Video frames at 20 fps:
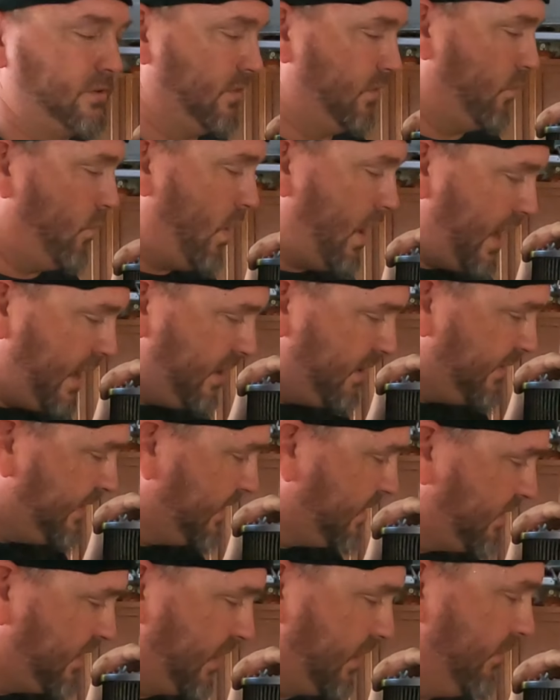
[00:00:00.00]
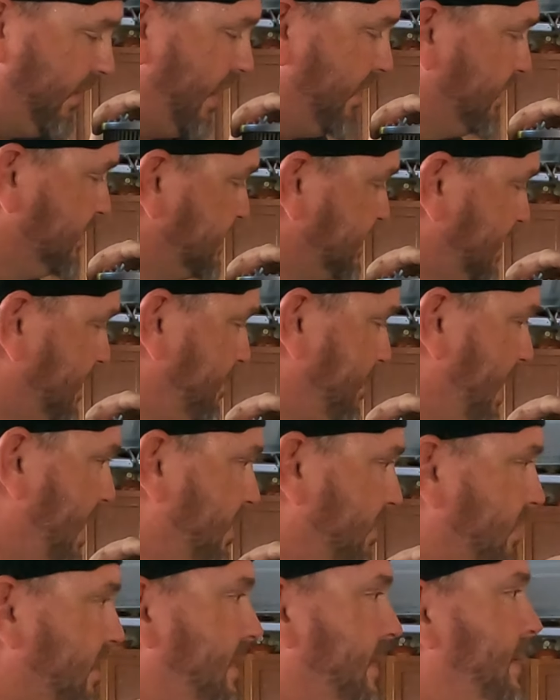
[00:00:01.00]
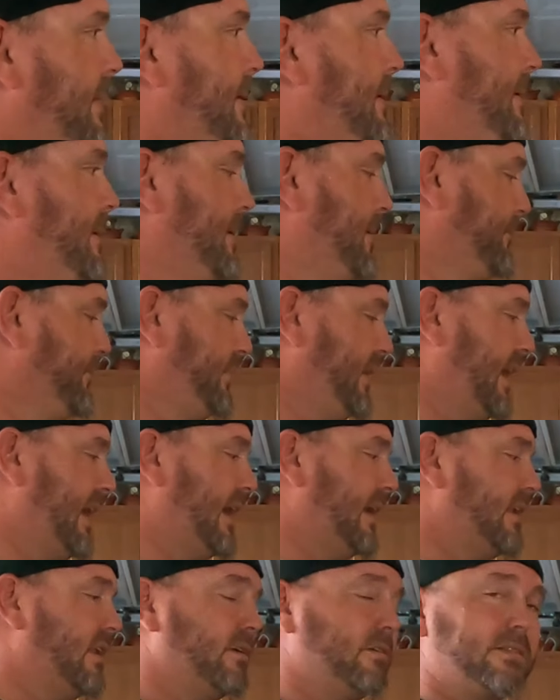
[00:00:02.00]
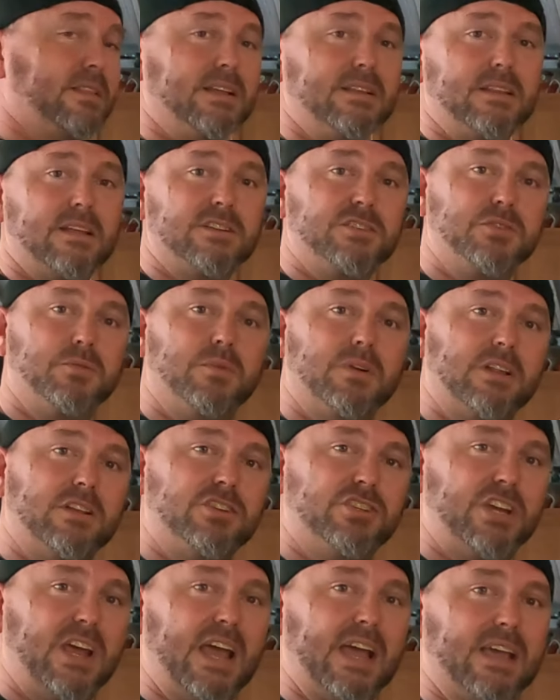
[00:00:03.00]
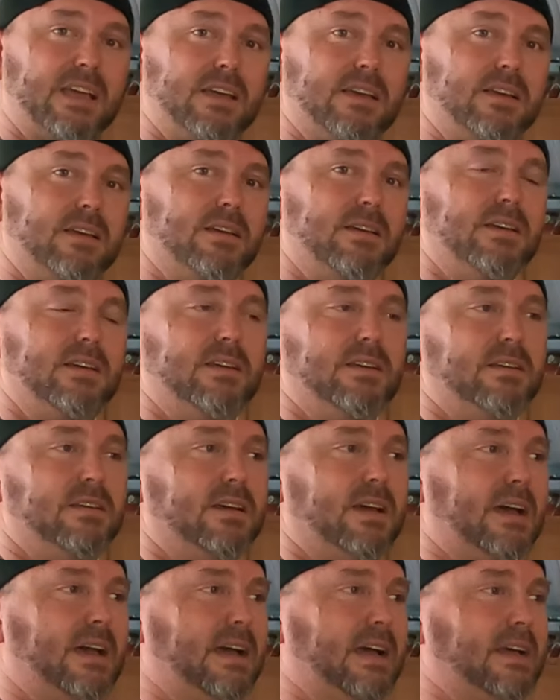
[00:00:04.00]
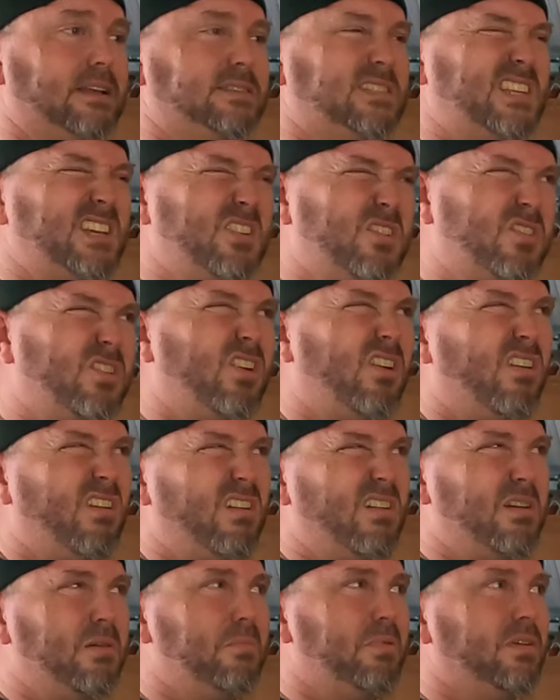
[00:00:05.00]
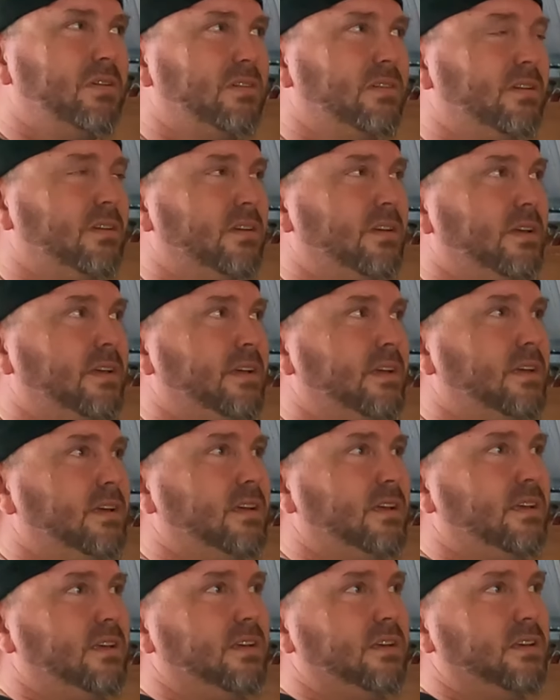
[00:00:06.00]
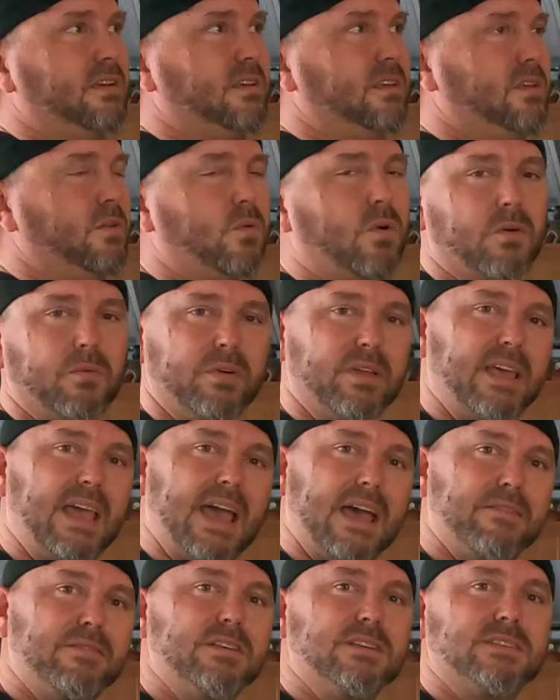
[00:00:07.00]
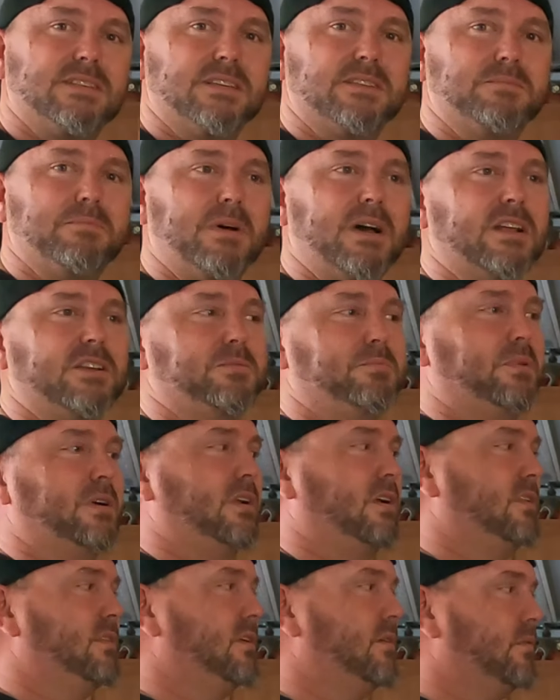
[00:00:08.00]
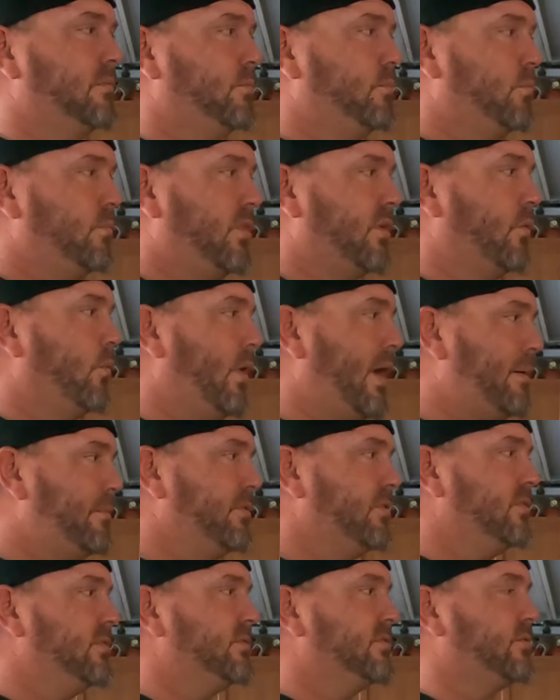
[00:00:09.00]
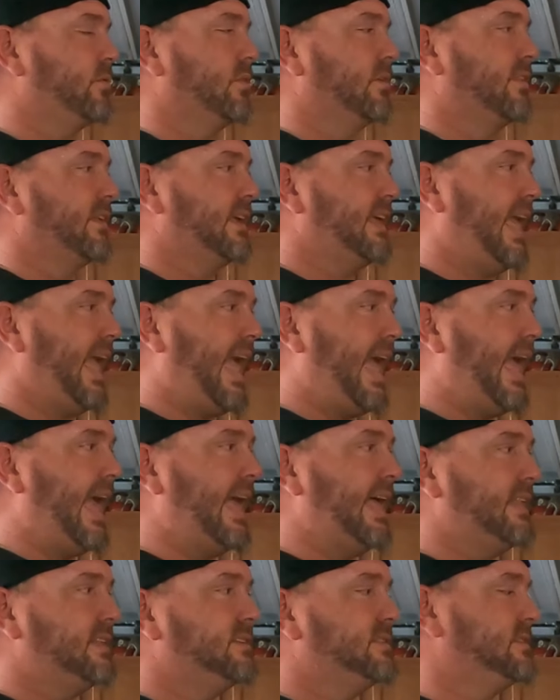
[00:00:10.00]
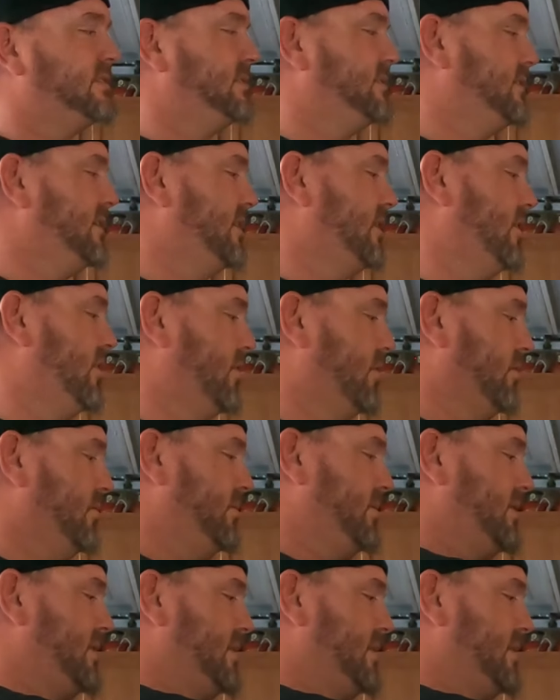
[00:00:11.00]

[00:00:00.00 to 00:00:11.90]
or the wire, they could have grounded something out. Another thing that you want to check, single carb, you won't really have this as much, but on the Webers or the CADs, you know,